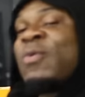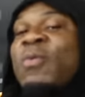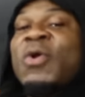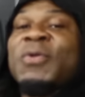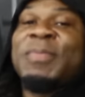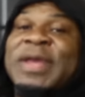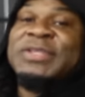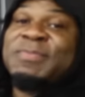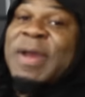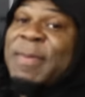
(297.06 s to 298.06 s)

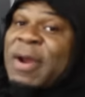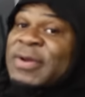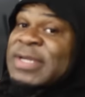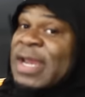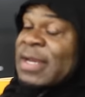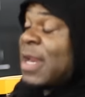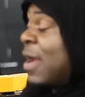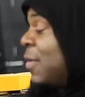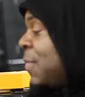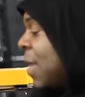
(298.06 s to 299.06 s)
workbench by Powertec.
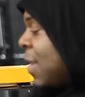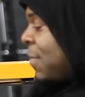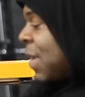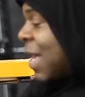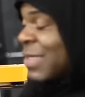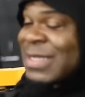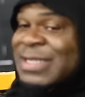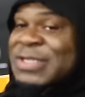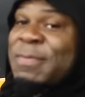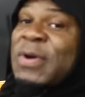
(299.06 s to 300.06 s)
Now, because it
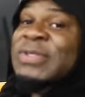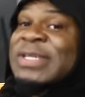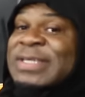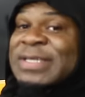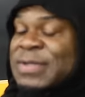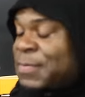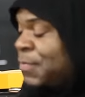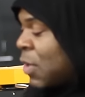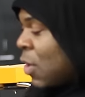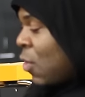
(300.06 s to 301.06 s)
is a multi-system,
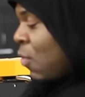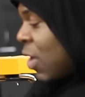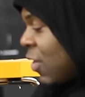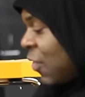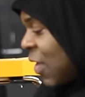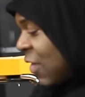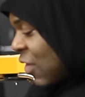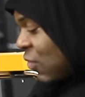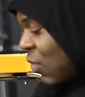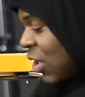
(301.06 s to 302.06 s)
one of the things
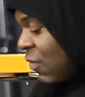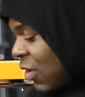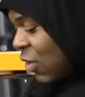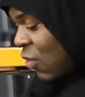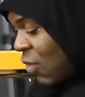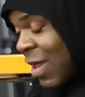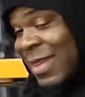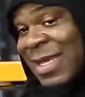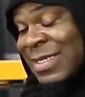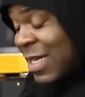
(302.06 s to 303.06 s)
that's really, really cool
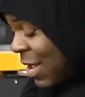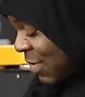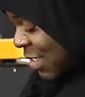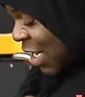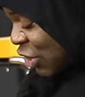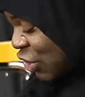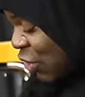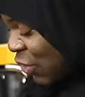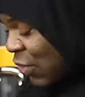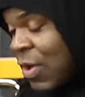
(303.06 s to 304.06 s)
at this time is that I
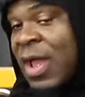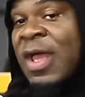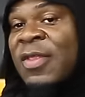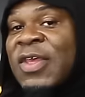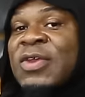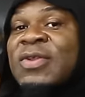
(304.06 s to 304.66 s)
show you the